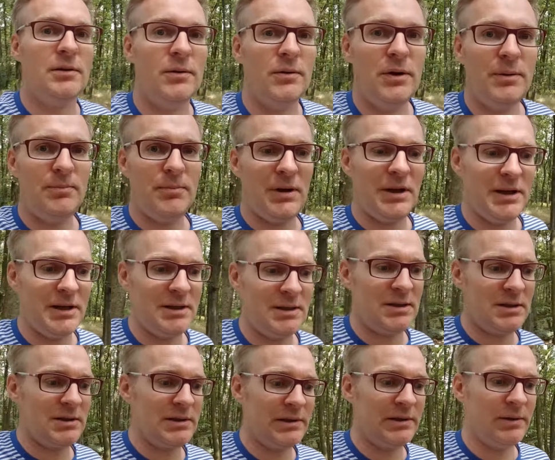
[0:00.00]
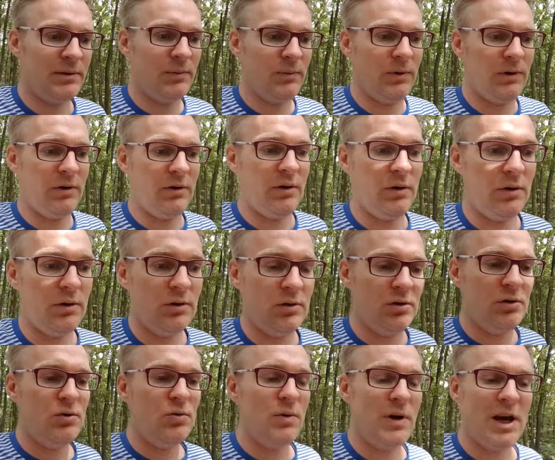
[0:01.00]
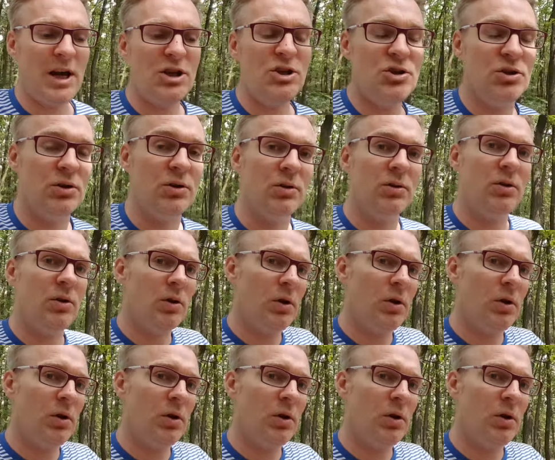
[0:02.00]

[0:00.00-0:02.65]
replaced with a new engine.